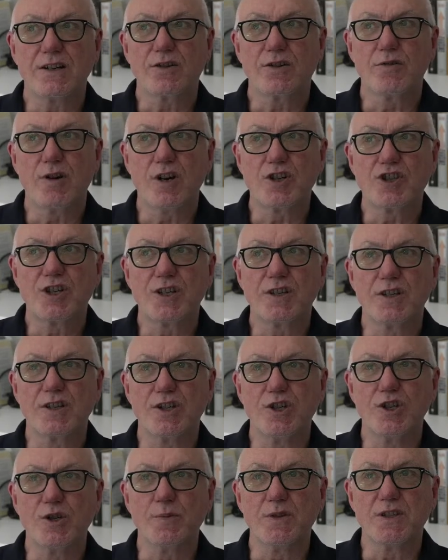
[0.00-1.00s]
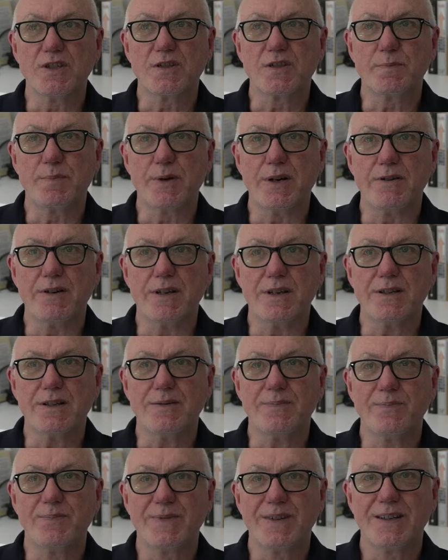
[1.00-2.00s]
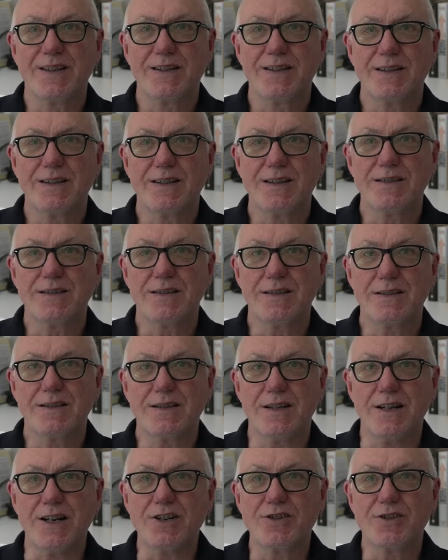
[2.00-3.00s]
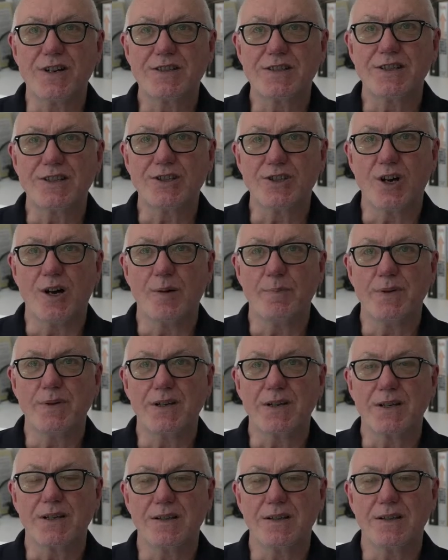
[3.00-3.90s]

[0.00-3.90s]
crushing the human spirit is an interesting topic.